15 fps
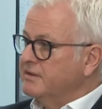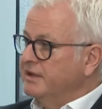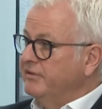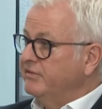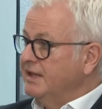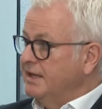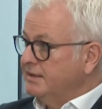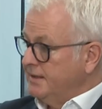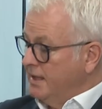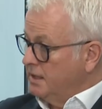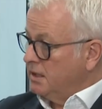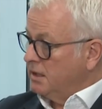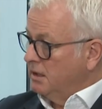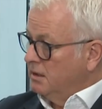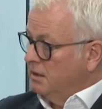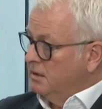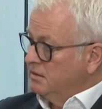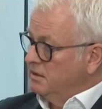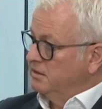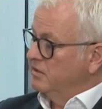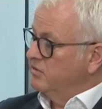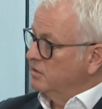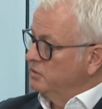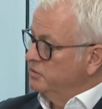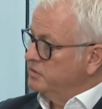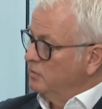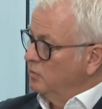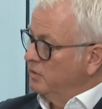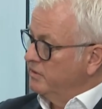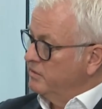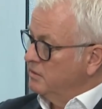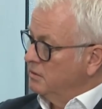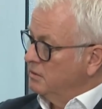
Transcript: if they think the dissolution was